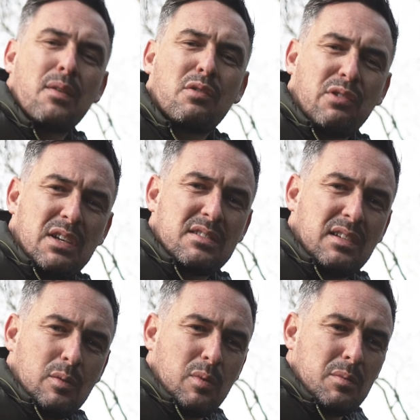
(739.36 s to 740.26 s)
the greens a
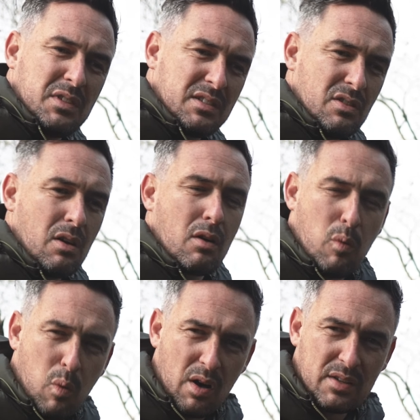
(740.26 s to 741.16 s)
little bit, because it's not
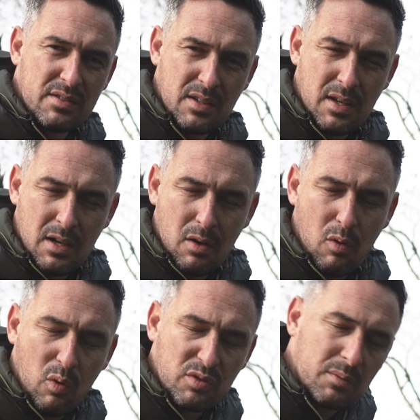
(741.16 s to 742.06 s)
quite
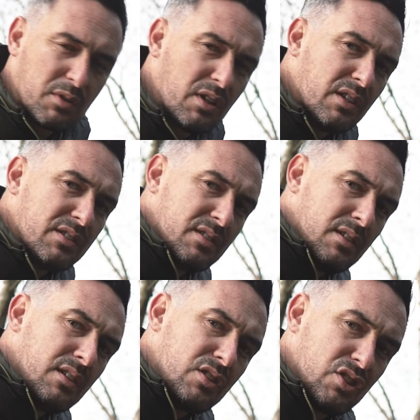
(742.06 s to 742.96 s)
autumn colours
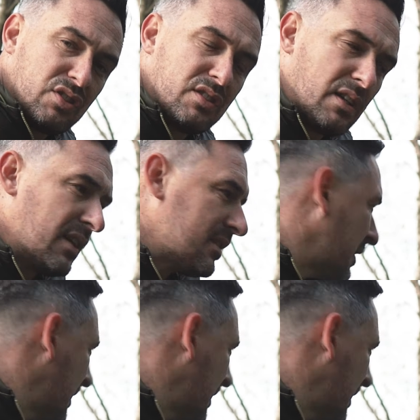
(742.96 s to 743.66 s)
just yet.